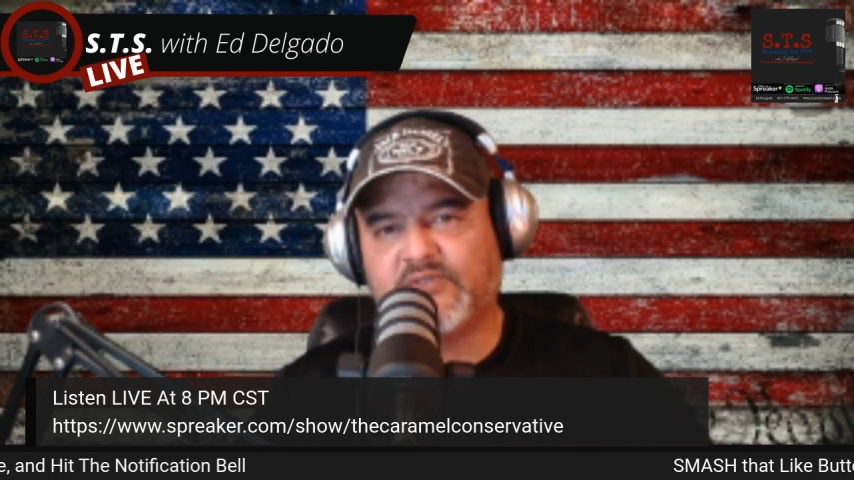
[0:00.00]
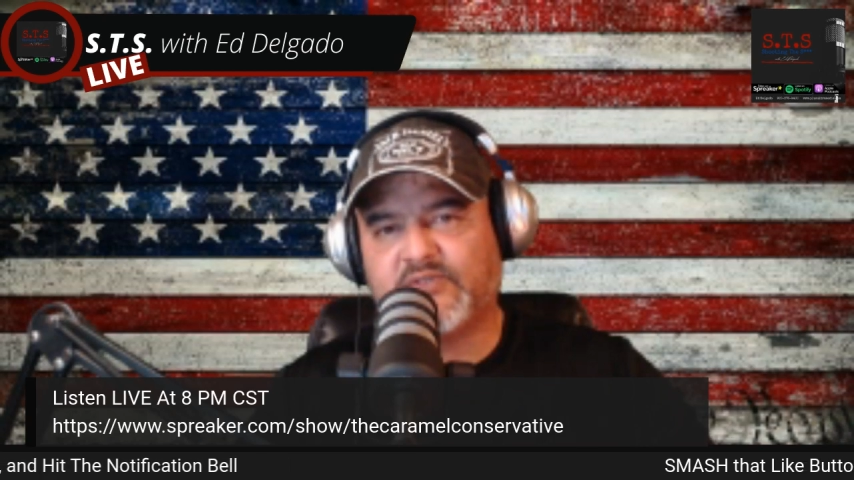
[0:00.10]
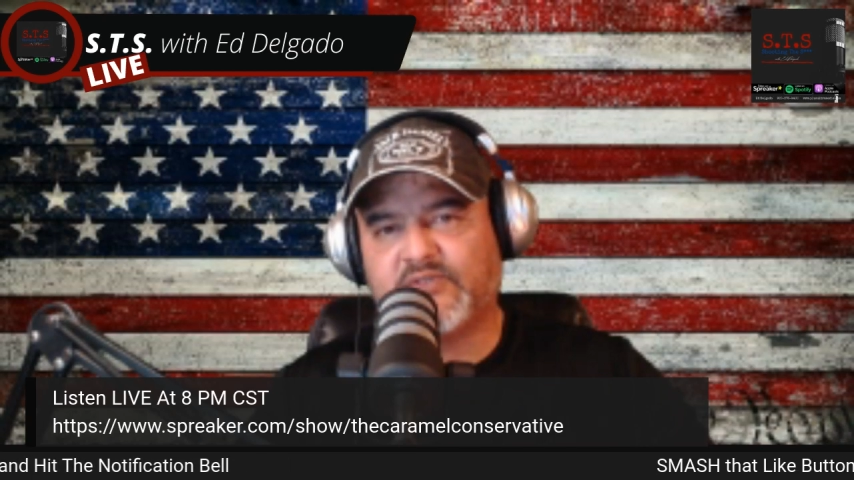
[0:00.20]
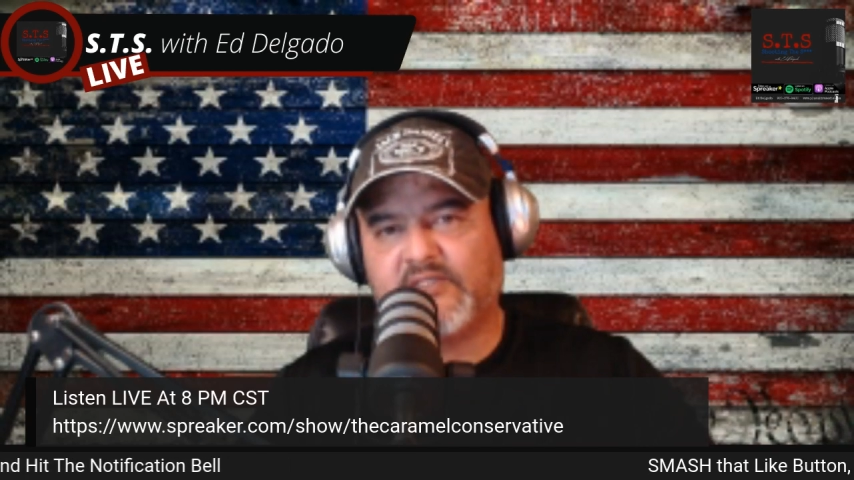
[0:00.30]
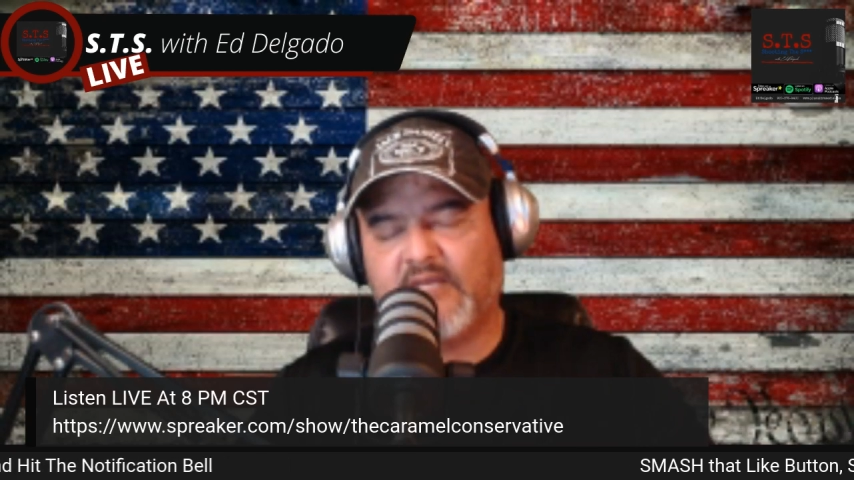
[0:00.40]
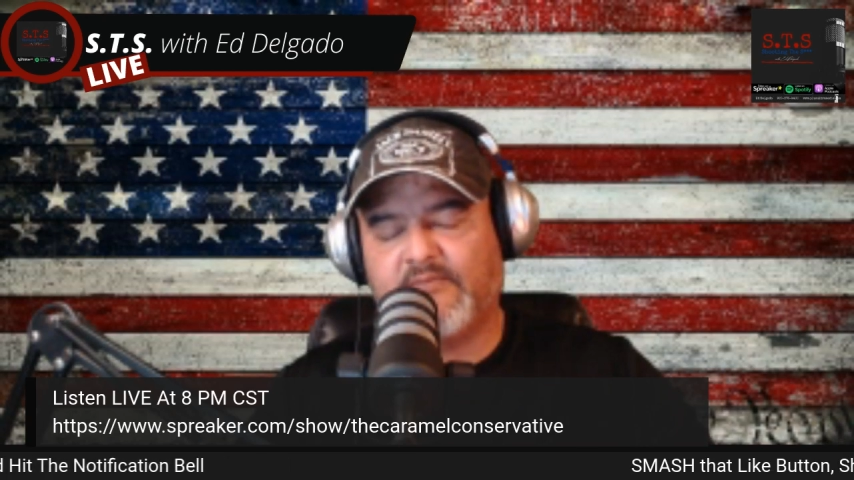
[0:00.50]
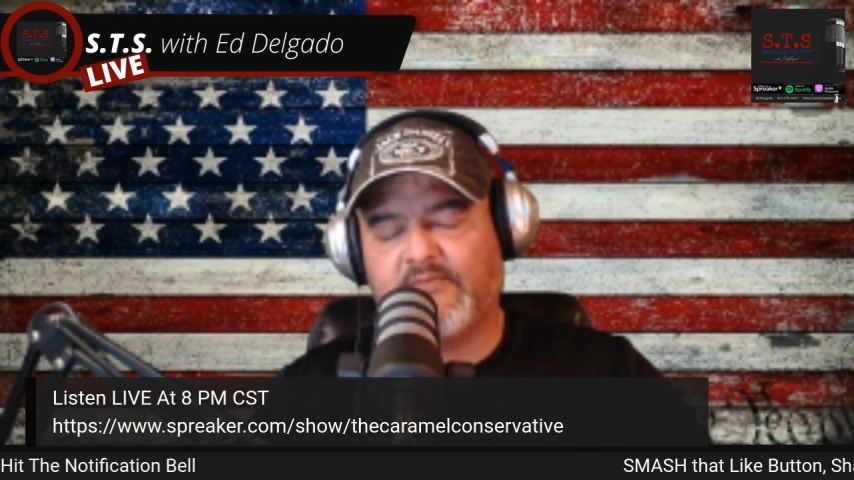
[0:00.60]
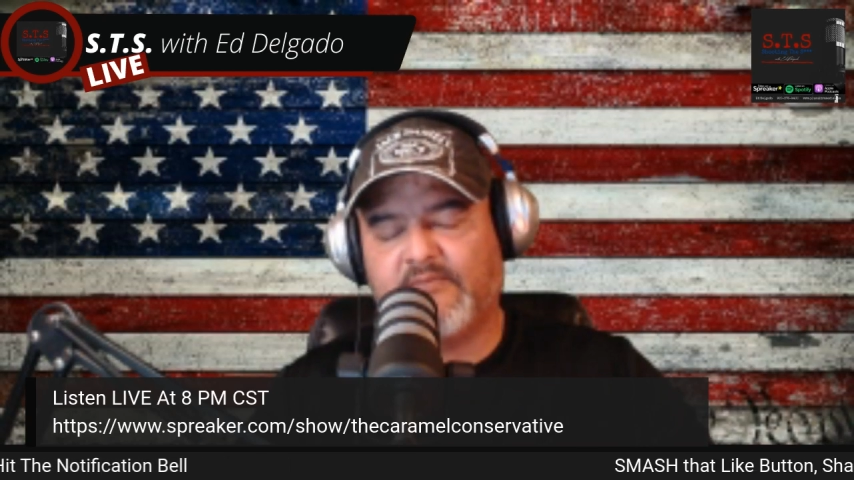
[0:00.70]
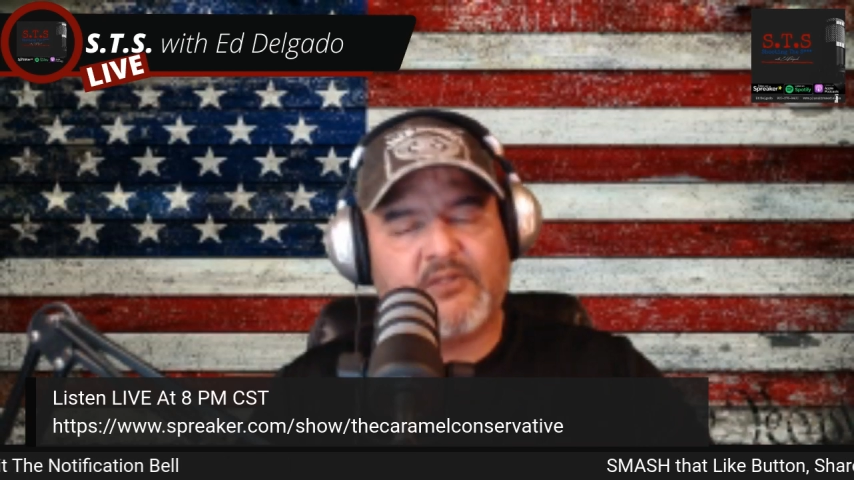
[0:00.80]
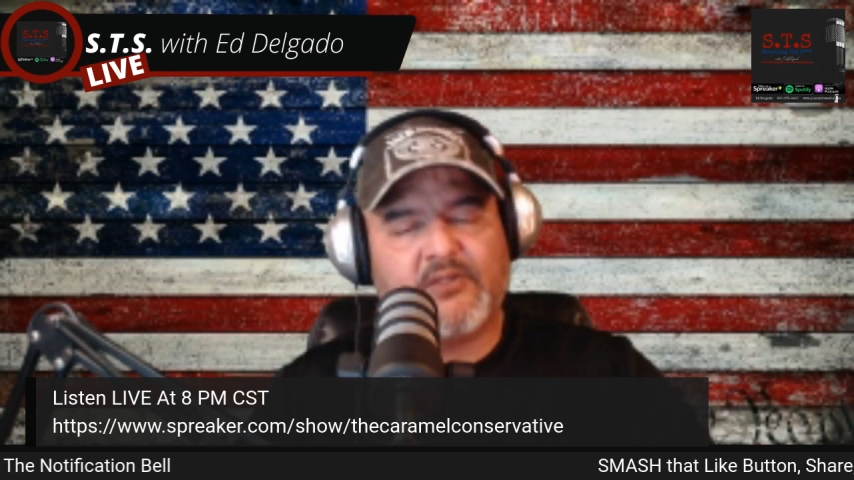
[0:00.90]
Good night.
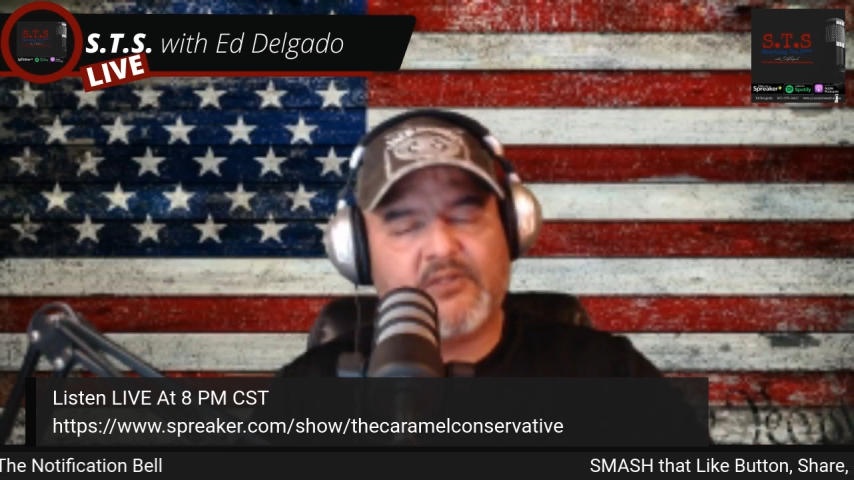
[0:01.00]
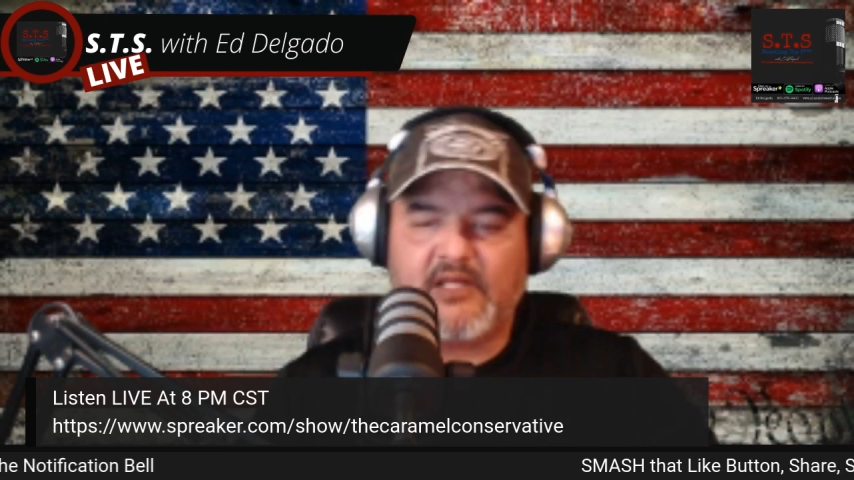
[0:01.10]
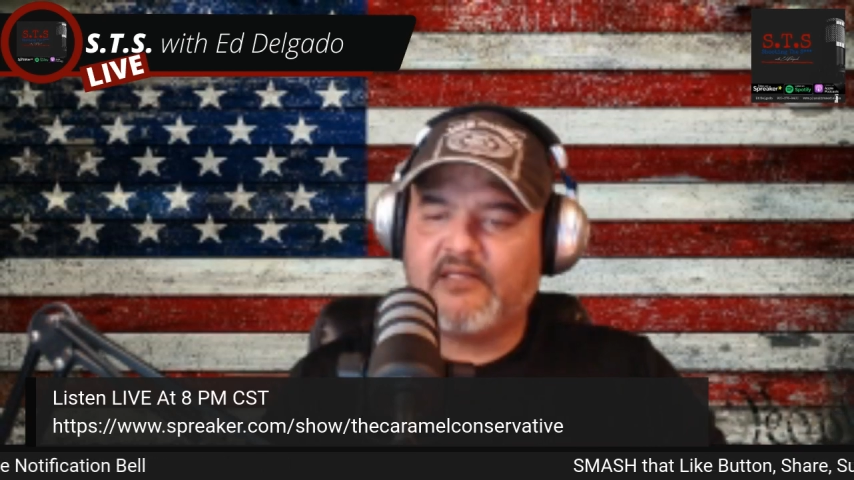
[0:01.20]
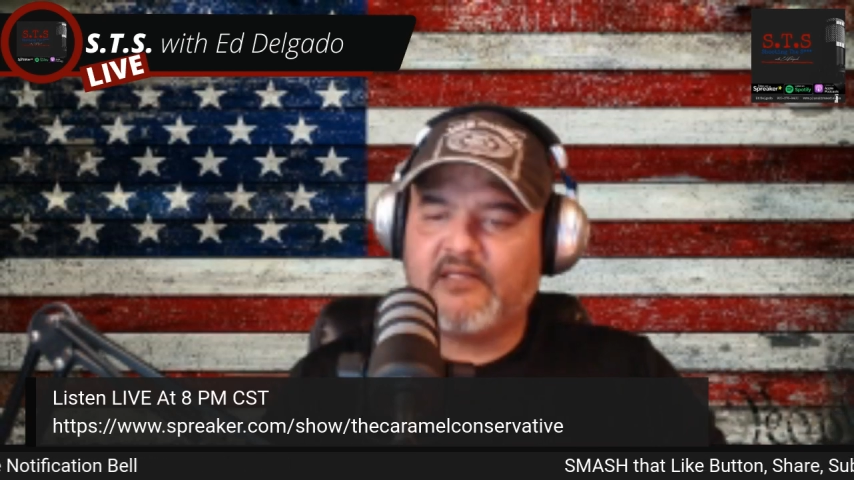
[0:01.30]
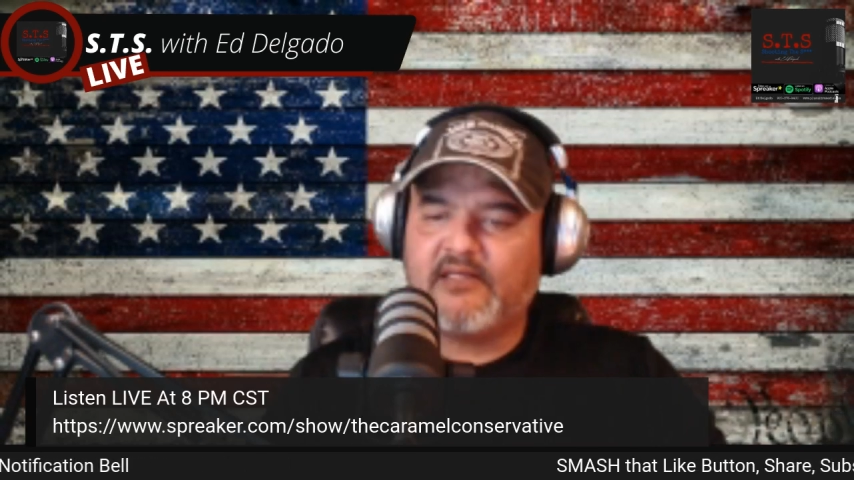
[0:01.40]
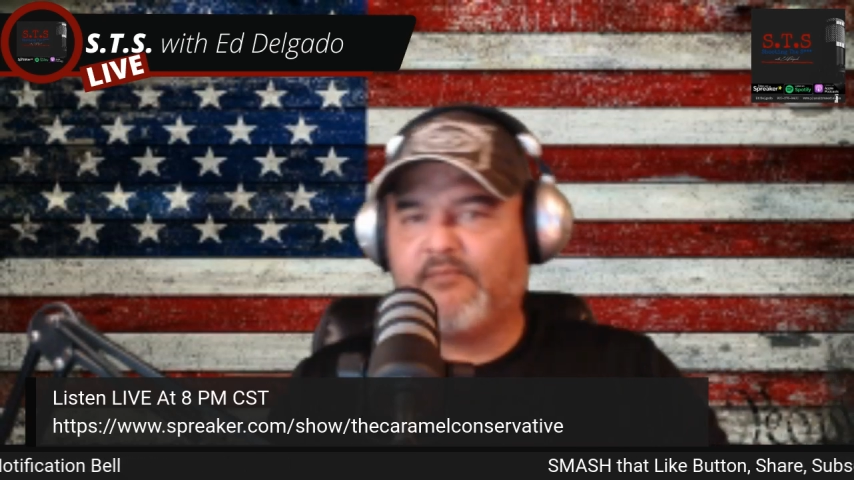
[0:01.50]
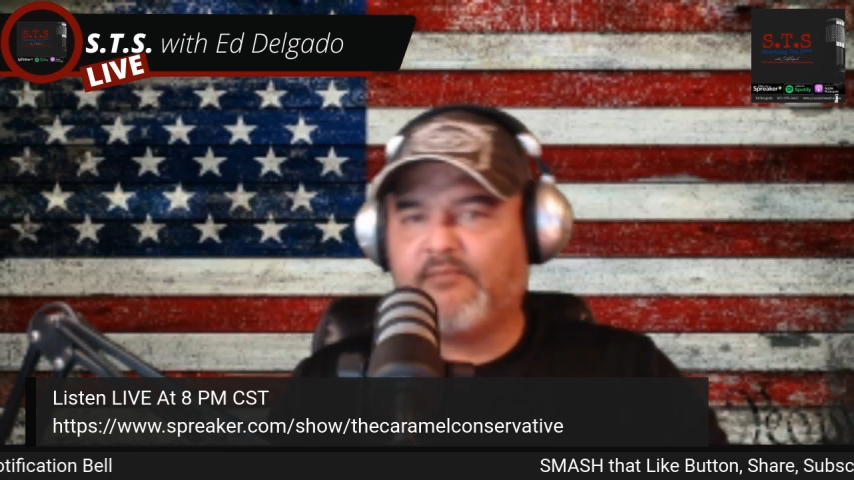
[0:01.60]
God bless you.